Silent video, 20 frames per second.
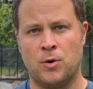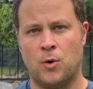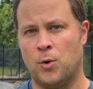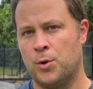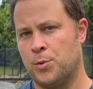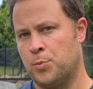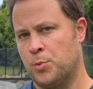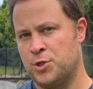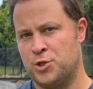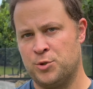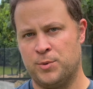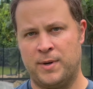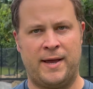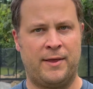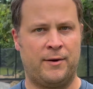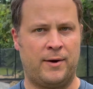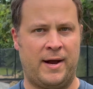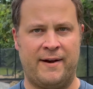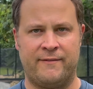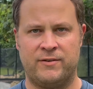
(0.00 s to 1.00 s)
or would you rather
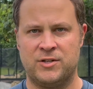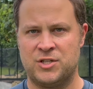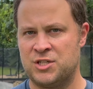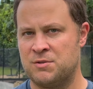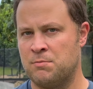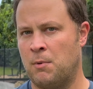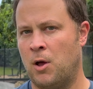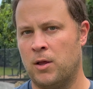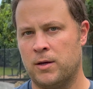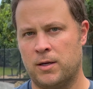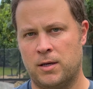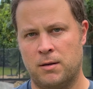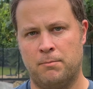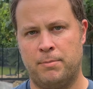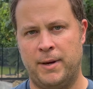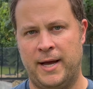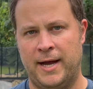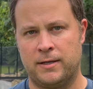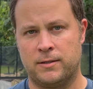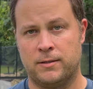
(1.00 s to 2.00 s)
have it small and
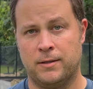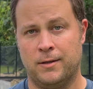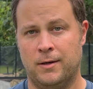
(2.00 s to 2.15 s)
compact?